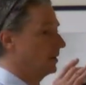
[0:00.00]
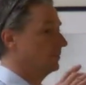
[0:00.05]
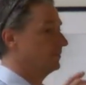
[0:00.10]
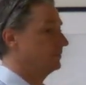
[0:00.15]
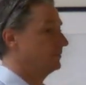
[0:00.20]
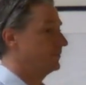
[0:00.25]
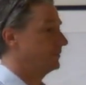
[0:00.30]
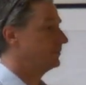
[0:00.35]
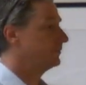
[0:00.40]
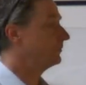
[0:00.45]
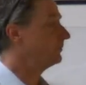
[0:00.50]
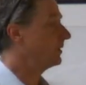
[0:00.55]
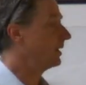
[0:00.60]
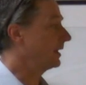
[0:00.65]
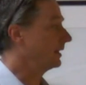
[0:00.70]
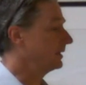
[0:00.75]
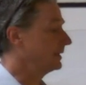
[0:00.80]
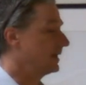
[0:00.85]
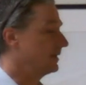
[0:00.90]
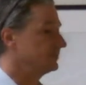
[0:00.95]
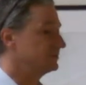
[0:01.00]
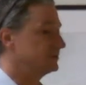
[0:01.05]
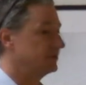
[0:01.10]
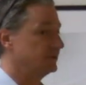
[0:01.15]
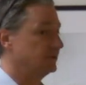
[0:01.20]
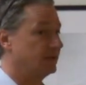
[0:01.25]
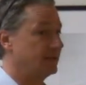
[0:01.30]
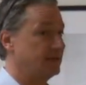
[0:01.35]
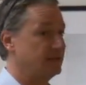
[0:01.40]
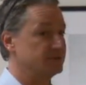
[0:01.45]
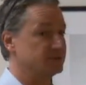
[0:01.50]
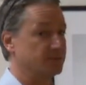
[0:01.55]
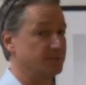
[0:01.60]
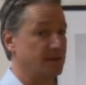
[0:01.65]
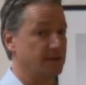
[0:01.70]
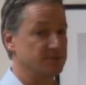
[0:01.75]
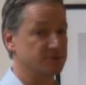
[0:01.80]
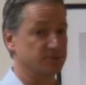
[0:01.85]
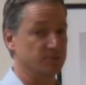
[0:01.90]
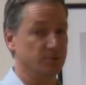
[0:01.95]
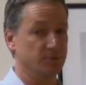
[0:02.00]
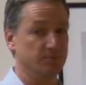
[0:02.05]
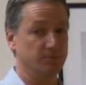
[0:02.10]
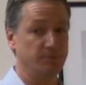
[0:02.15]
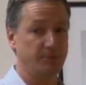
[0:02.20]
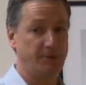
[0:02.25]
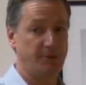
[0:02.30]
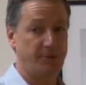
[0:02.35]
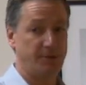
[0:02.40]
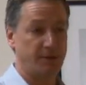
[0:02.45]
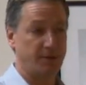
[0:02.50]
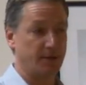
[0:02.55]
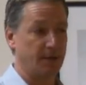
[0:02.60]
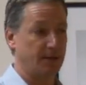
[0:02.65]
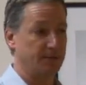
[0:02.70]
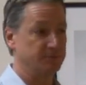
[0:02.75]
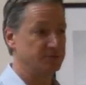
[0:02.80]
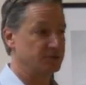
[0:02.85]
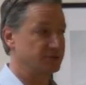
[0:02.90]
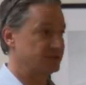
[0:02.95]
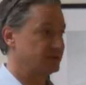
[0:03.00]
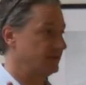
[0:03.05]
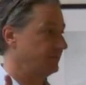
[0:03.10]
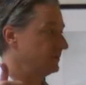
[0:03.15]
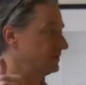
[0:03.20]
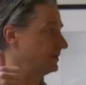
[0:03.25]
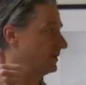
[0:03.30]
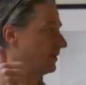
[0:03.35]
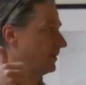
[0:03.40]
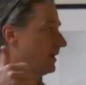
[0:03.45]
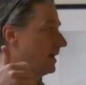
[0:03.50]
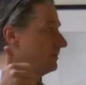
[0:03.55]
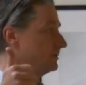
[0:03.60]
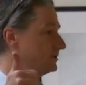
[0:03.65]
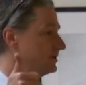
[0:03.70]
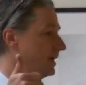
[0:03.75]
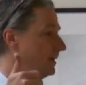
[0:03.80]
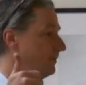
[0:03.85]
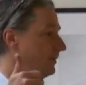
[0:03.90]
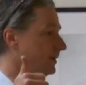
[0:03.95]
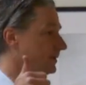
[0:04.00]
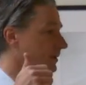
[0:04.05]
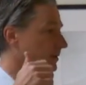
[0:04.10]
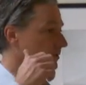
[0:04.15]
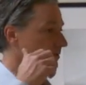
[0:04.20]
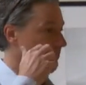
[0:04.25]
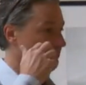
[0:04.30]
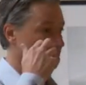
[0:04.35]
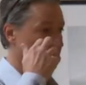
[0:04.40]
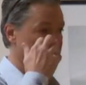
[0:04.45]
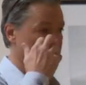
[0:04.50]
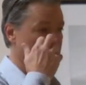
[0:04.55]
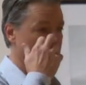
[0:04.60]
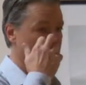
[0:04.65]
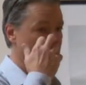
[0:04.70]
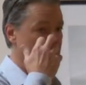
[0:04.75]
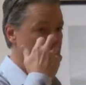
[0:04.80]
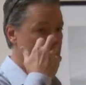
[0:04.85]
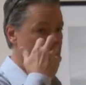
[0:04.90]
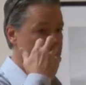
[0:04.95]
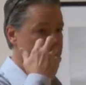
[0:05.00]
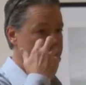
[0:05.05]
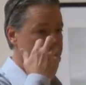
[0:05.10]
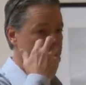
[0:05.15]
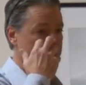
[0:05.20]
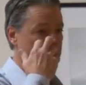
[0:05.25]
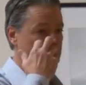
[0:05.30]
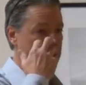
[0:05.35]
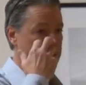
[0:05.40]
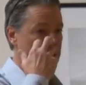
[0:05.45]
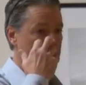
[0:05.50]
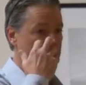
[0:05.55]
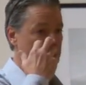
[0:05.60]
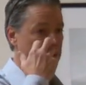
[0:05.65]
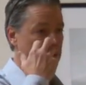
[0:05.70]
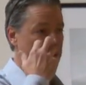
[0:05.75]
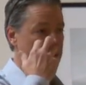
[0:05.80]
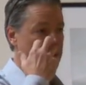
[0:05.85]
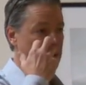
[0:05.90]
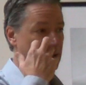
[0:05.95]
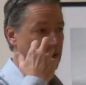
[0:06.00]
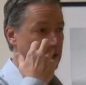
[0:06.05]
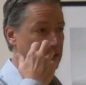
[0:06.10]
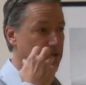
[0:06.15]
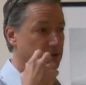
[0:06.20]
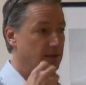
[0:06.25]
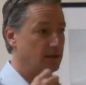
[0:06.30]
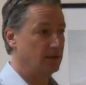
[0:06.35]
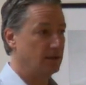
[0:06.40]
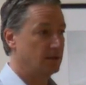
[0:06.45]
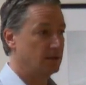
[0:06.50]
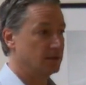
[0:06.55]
know, heading out to the ladies or men's room, uh, just give us a thumbs up on your on your way out so that we know you're okay.